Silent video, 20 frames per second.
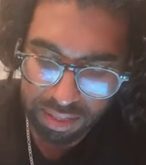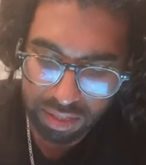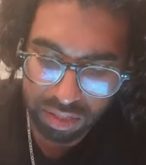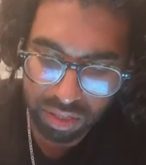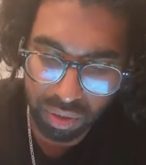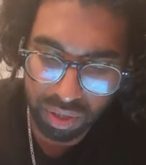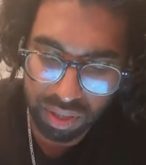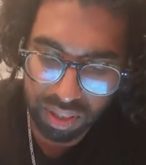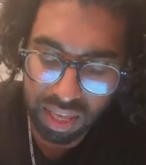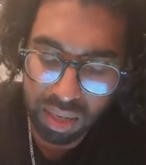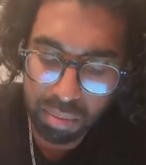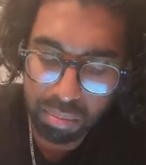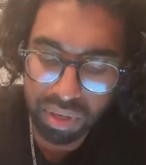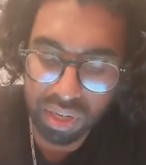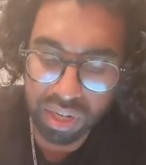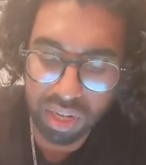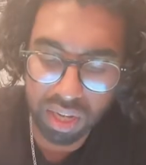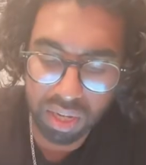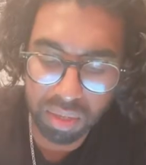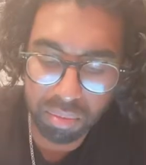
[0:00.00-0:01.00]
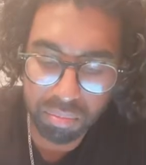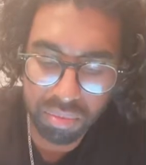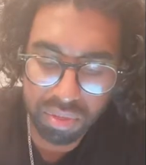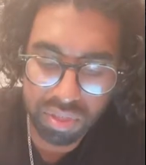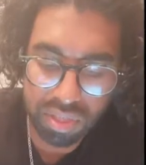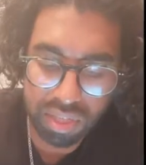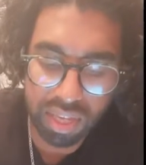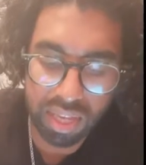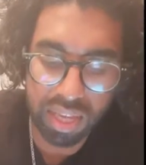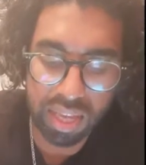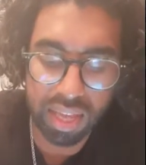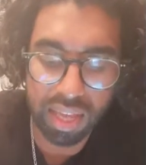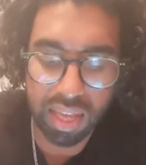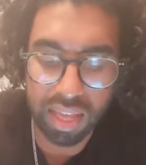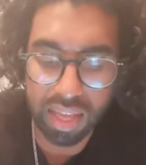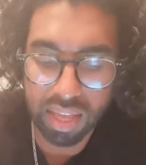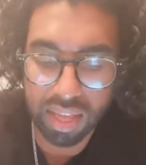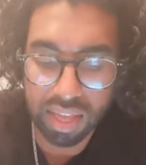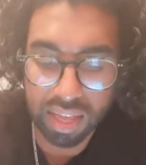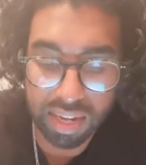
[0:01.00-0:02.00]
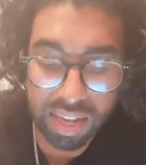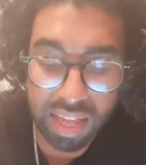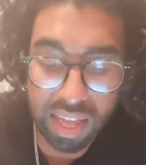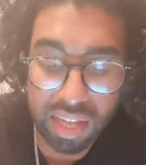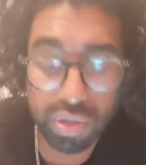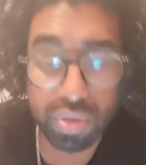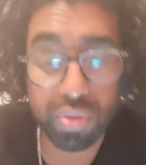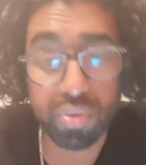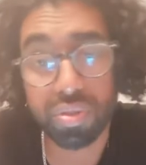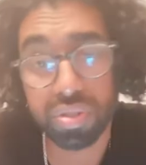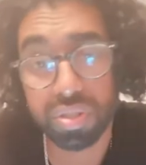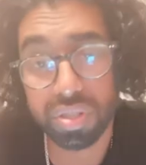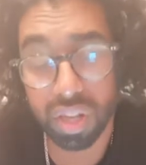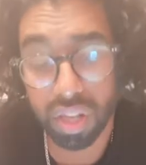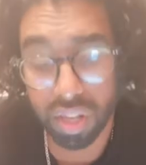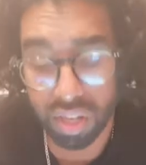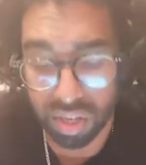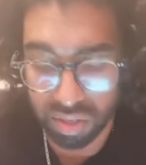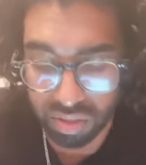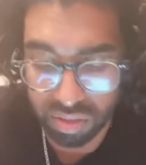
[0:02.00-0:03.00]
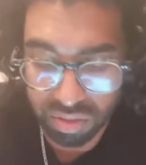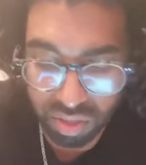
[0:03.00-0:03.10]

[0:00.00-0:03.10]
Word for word: So it then becomes an actual star.